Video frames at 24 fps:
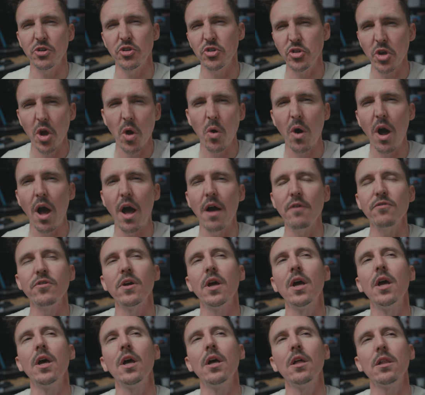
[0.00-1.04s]
show off,
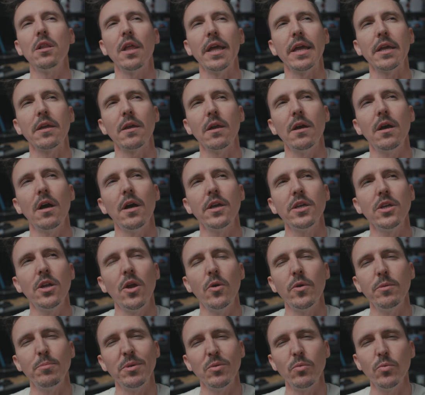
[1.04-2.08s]
like, uh, you
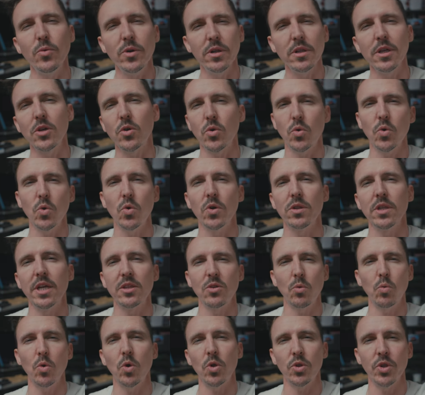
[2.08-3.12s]
know, and be really cool and let
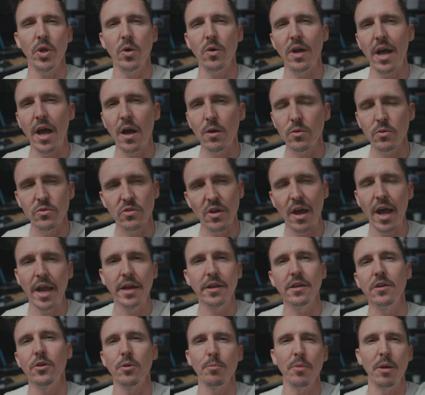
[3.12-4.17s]
the world know how
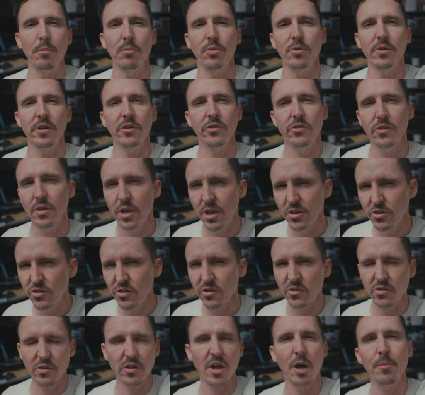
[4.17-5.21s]
tiny your member is,
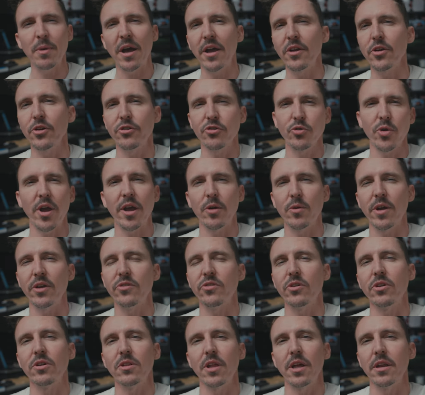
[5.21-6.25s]
just come out here and drag race
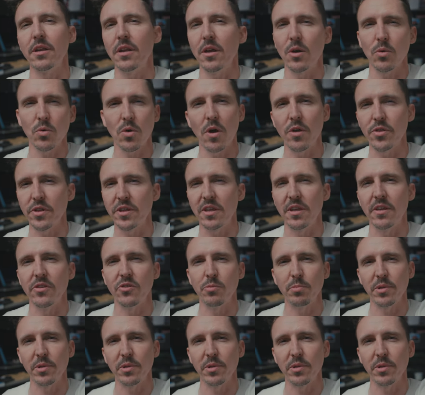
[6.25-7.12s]
in Glendale where all the kids